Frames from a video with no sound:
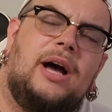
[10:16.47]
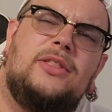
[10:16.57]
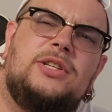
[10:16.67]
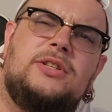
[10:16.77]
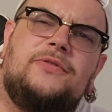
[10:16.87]

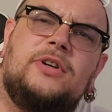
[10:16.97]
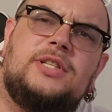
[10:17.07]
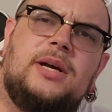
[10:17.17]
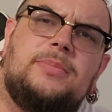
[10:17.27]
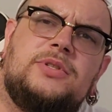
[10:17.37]
This is the
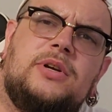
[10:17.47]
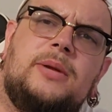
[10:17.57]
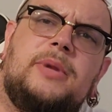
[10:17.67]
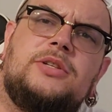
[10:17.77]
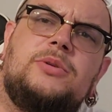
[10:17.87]
first episode.
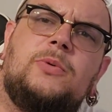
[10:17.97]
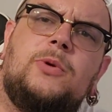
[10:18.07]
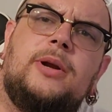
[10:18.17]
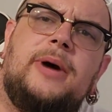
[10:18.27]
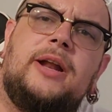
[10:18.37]
I'm not super
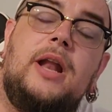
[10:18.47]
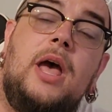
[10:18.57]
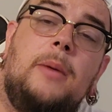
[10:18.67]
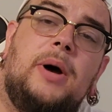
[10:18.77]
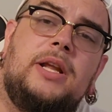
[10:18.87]
worried about it.
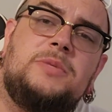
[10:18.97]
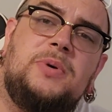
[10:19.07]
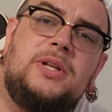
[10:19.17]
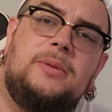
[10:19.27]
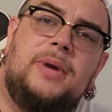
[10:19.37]
But he's
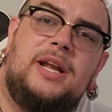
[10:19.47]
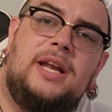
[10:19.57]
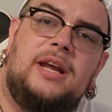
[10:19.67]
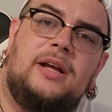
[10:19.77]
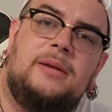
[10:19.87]
putting the
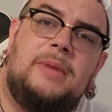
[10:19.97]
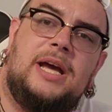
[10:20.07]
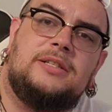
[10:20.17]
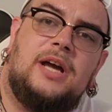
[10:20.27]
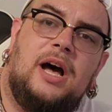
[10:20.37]
bandana and
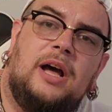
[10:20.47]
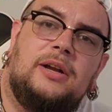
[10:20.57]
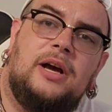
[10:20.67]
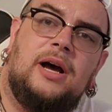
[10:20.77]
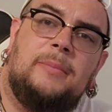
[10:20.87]
mask
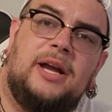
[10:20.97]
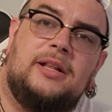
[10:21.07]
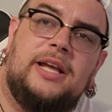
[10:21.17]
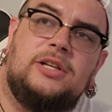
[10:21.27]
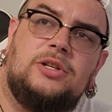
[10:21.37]
on
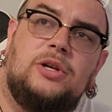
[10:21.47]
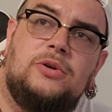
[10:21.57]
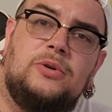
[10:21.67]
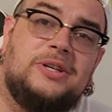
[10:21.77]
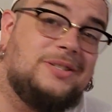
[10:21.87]
Michelangelo,
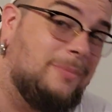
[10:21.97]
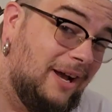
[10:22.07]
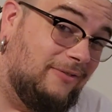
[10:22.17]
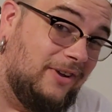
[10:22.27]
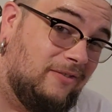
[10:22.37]
who is
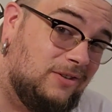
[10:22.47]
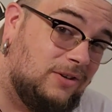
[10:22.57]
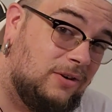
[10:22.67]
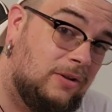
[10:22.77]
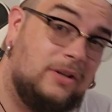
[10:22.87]
my favorite
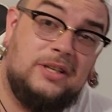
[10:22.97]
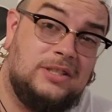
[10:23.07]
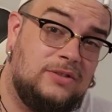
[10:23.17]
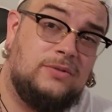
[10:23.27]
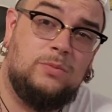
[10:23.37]
turtle.
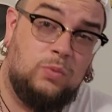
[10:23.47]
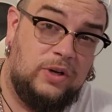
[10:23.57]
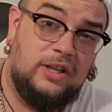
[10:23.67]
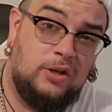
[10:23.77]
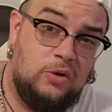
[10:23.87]
He's
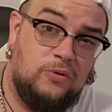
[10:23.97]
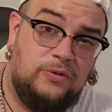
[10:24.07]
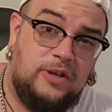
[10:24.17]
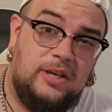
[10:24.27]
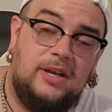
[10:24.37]
really
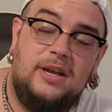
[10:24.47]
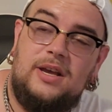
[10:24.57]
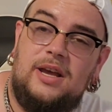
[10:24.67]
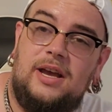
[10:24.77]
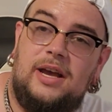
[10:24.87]
goofy
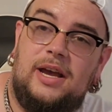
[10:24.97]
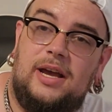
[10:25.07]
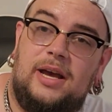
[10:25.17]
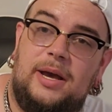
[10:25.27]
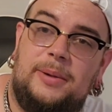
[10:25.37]

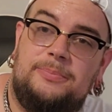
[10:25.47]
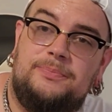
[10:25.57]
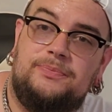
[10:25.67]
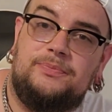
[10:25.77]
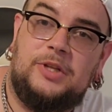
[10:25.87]

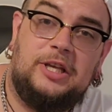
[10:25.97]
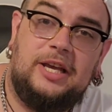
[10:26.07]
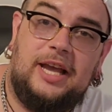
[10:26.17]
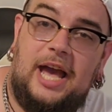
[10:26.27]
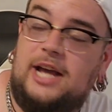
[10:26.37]
and
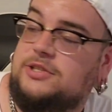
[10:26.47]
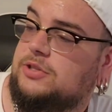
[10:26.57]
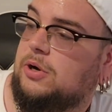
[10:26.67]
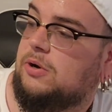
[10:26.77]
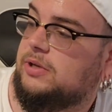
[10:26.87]
kick ass.
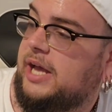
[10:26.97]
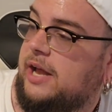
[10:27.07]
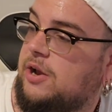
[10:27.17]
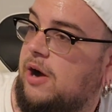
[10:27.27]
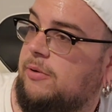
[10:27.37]
So
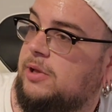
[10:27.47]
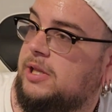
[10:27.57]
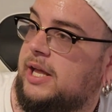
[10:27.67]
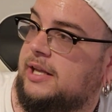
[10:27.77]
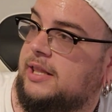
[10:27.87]
yeah, no, I
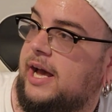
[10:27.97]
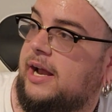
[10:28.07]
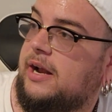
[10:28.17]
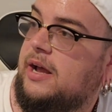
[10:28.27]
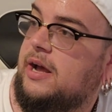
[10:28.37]
really like
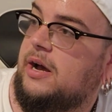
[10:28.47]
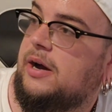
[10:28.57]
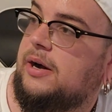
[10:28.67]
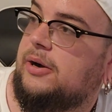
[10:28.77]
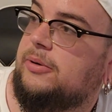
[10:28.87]
that.
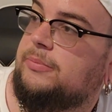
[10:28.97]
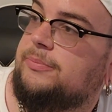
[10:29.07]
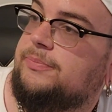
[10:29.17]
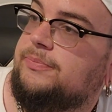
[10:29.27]
But